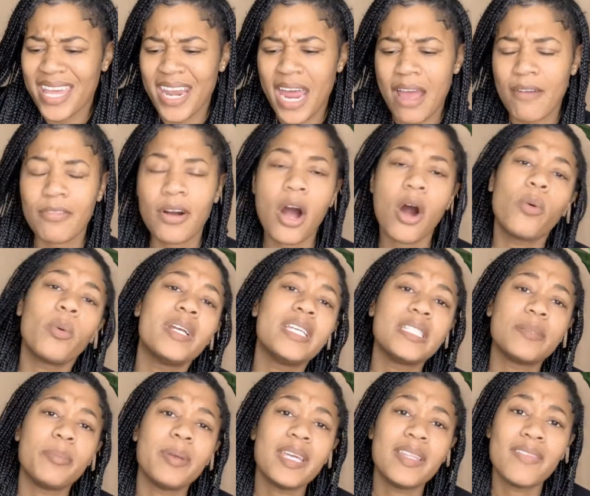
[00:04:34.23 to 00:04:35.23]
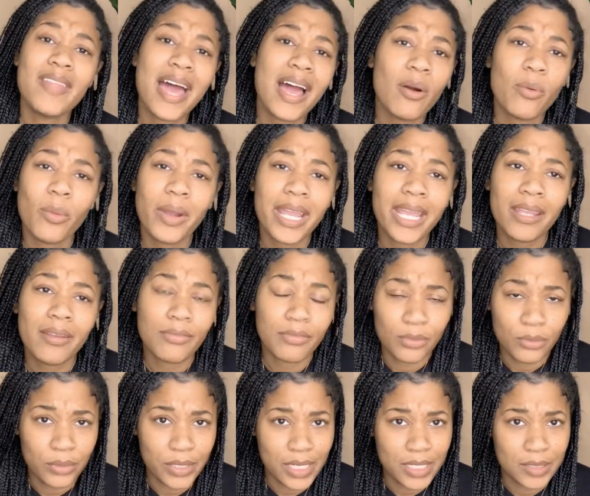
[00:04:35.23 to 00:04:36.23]
I've always been that way.
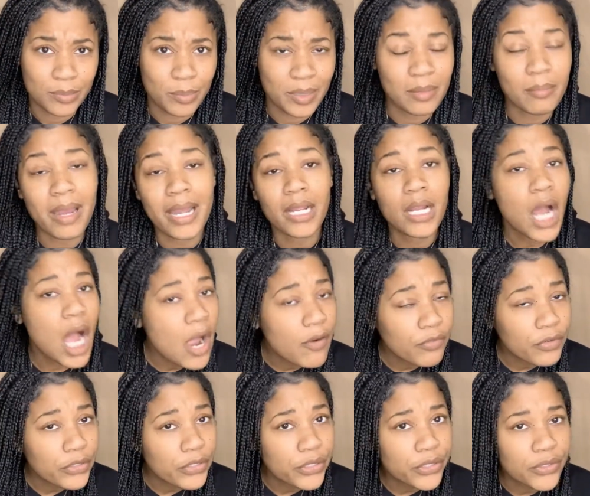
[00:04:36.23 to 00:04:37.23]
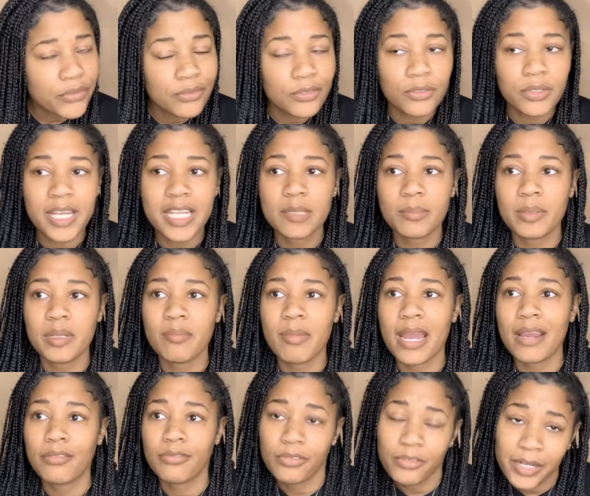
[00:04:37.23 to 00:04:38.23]
Food has been my comforter. Food has been
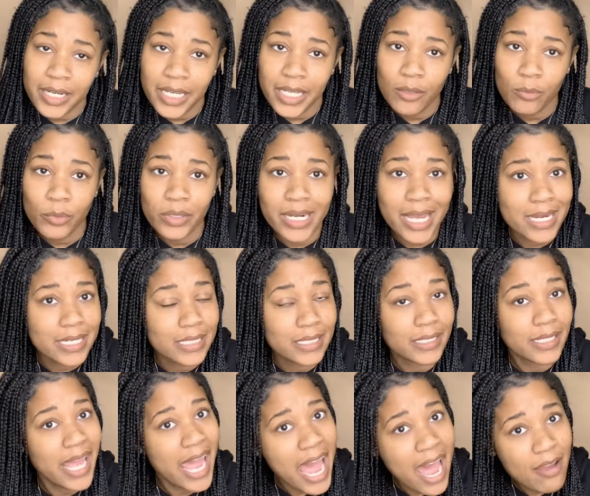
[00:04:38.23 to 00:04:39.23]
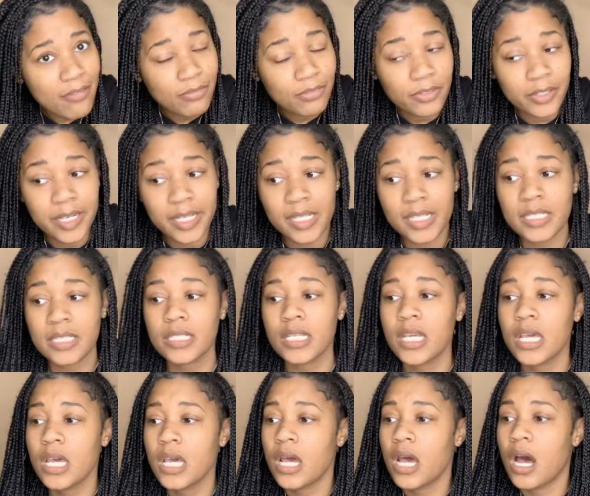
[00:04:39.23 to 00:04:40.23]
my friend when I didn't have friends.
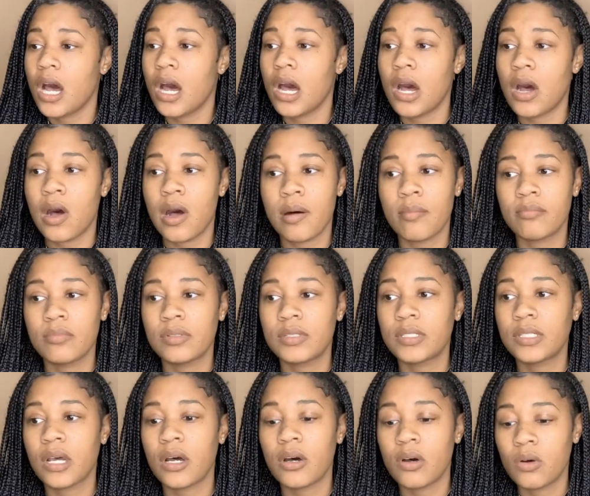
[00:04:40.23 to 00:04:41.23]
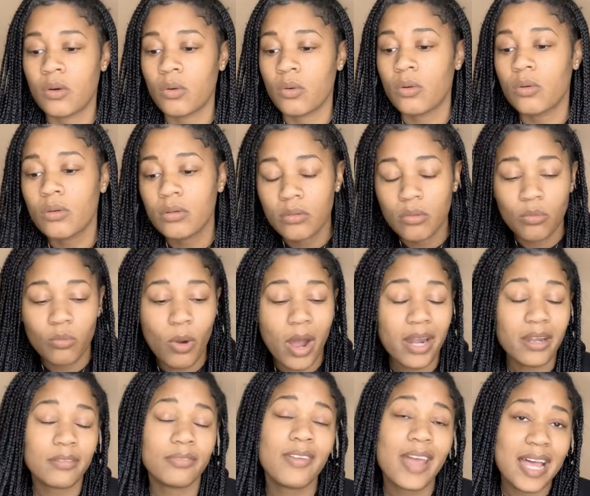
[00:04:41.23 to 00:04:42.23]
So
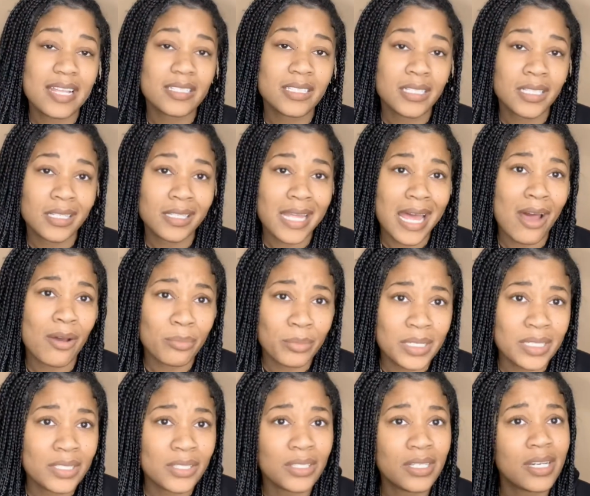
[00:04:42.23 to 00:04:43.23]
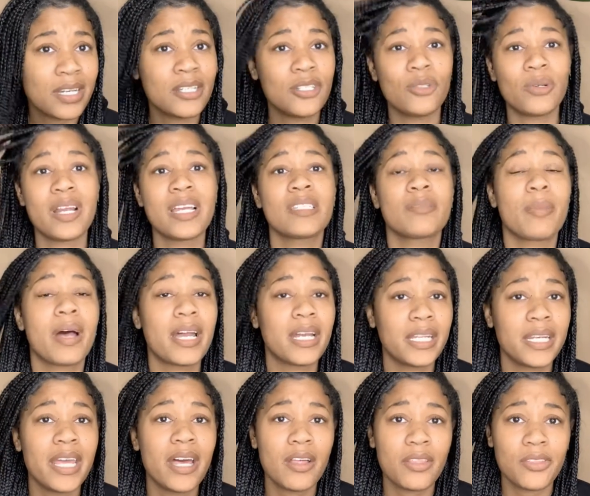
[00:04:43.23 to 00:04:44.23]
water fasting allowed me to address
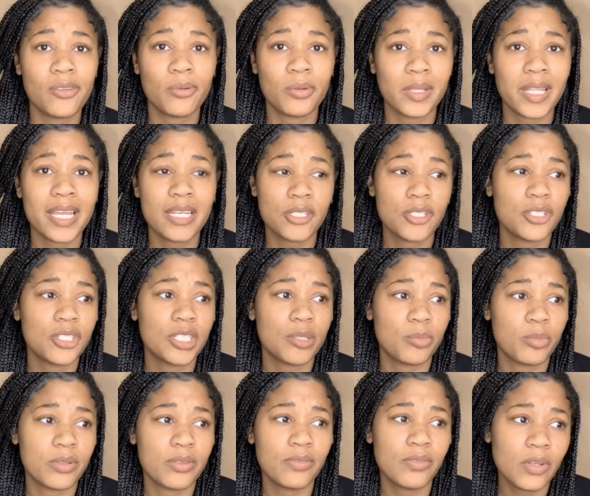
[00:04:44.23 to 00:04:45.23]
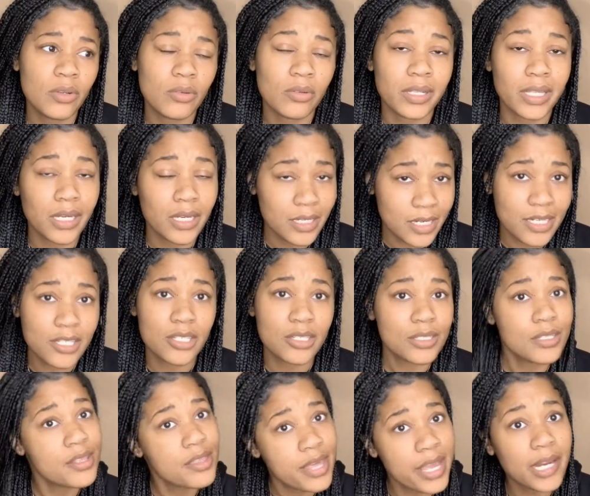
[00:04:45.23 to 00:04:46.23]
my unhealthy relationship with food, in addition
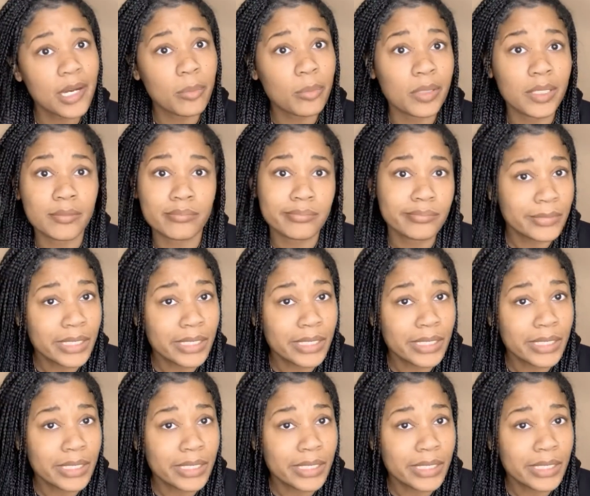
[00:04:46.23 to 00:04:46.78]
to therapy.